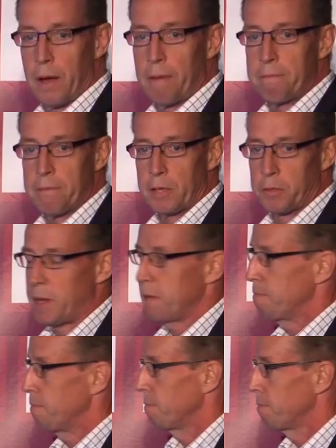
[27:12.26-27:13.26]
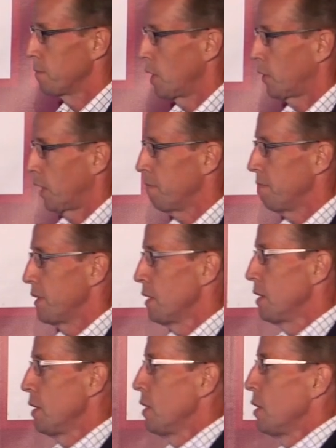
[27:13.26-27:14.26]
Huh? That's me? Okay.
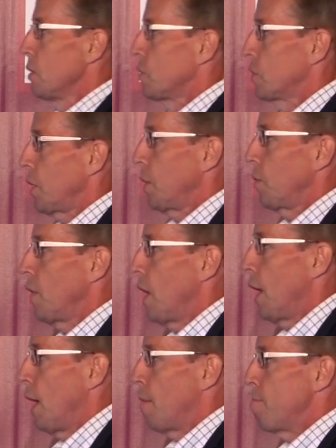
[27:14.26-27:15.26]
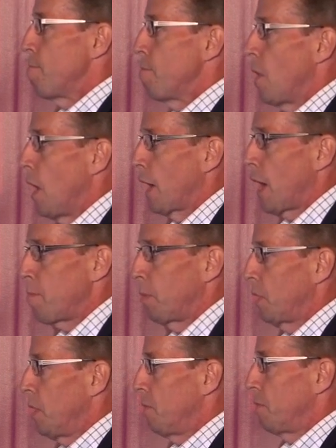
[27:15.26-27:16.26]
So a
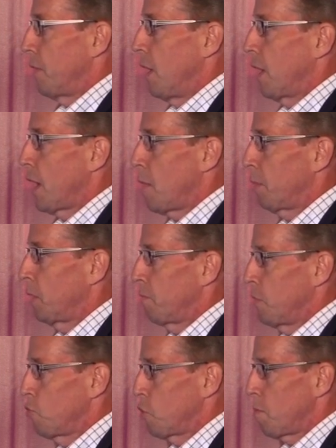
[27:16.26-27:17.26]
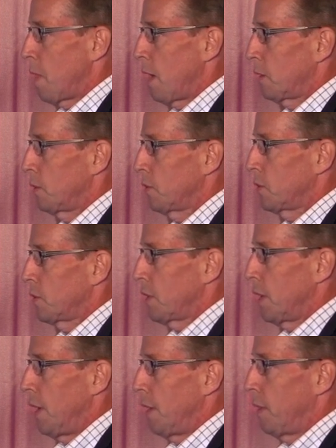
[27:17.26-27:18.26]
couple of future
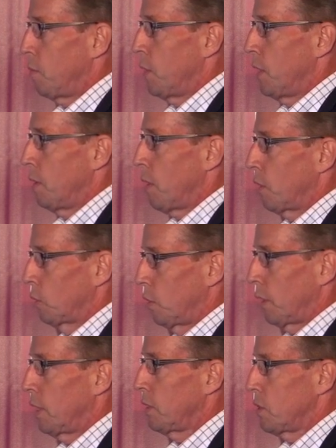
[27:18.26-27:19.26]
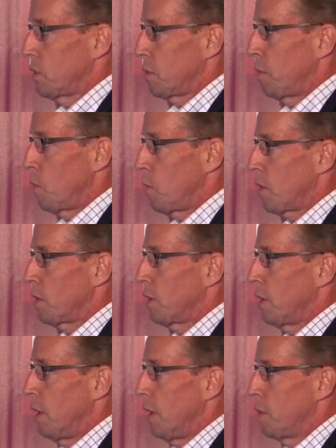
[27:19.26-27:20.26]
models that we are looking to
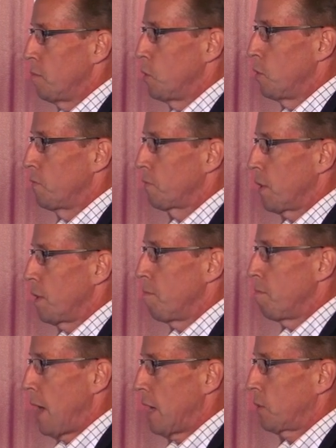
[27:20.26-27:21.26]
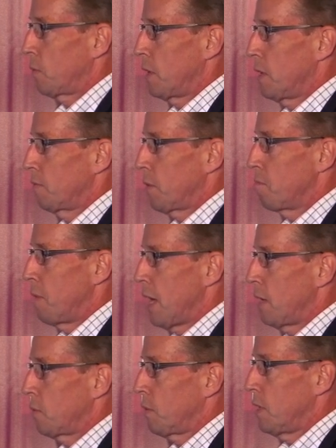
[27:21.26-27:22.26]
support, the move from pay to
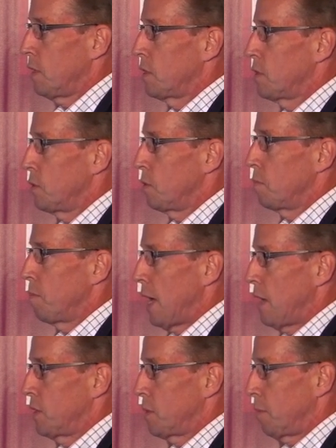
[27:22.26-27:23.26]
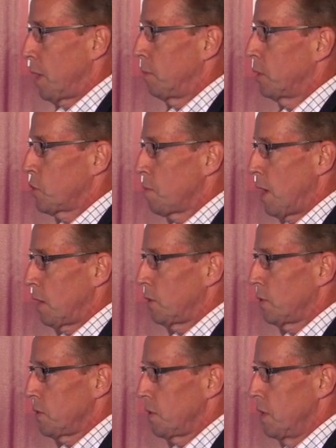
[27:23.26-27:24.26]
read to pay to publish
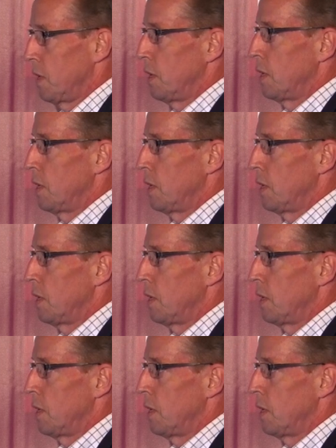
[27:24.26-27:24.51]
models.